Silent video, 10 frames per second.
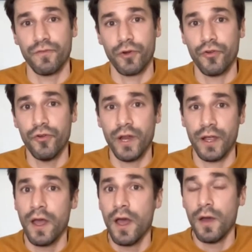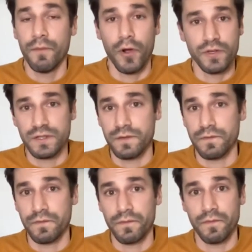recruiting. Most
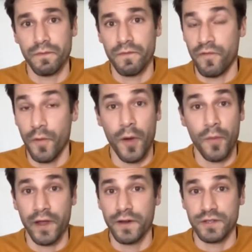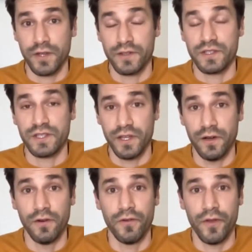football players are
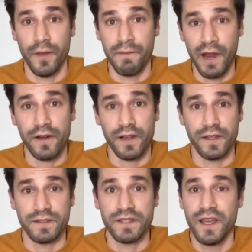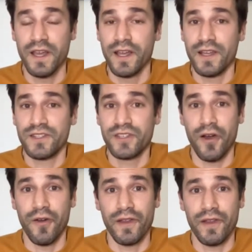still Americans.
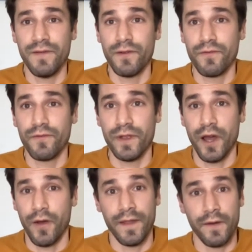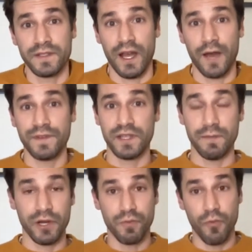So even, and that was obviously
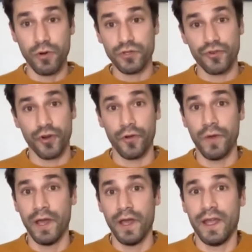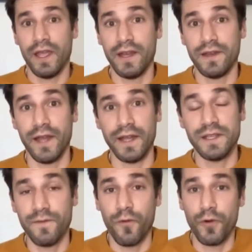much more true in
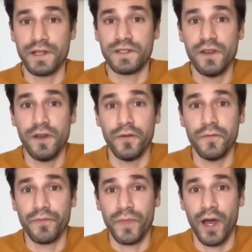1942.